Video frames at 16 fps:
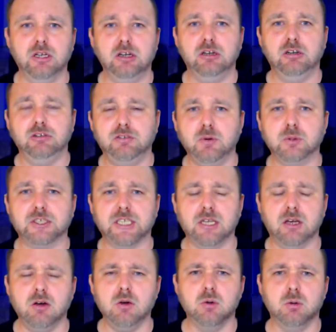Folks say,
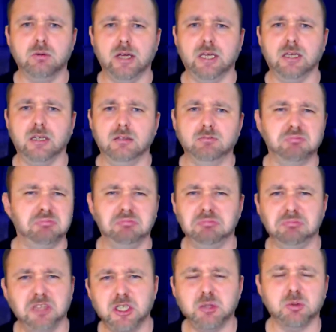oh, hey,
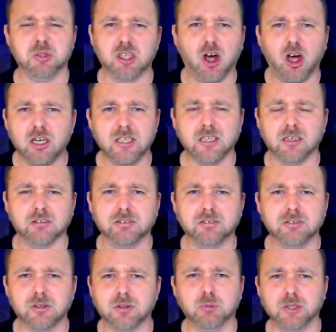you don't talk enough
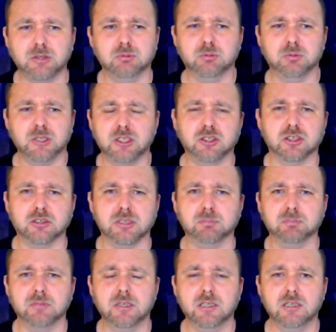when you stream.
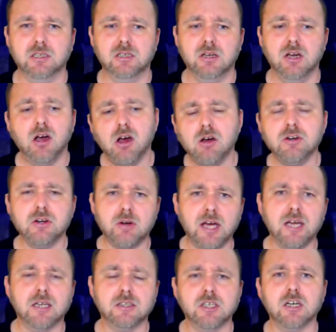Oh, no,
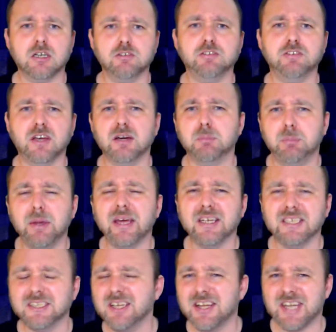I talk a fair bit.
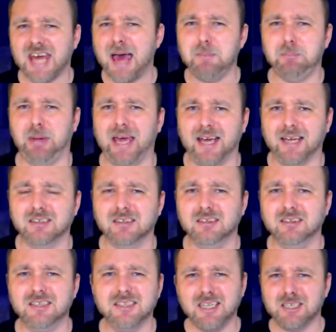It's not that bad.
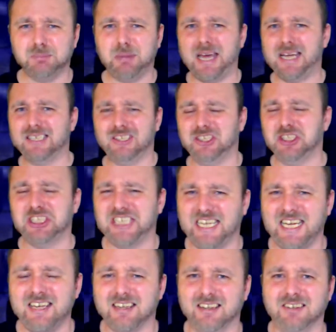It's not as bad as you say
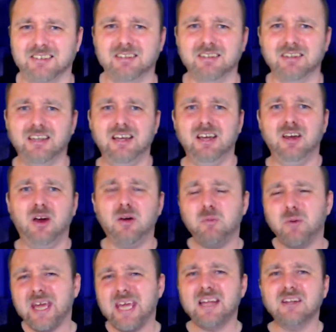it is. Or,
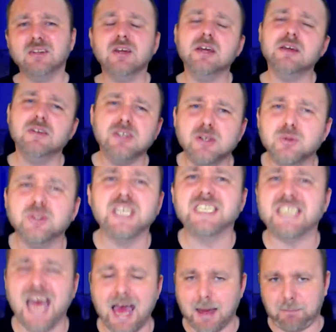well, this
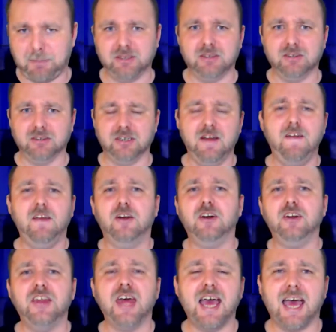happened or
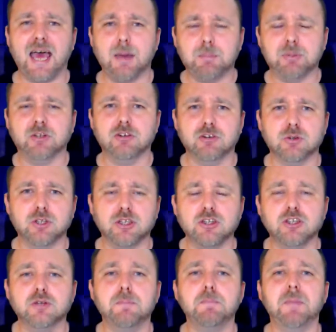that happened.
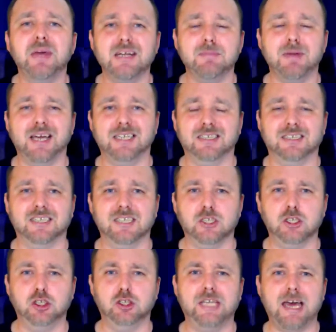You minimize things,
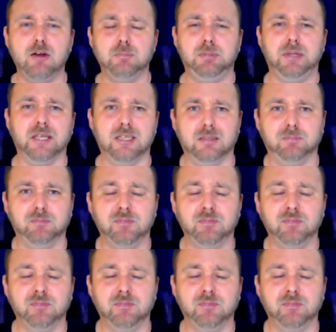you downplay them.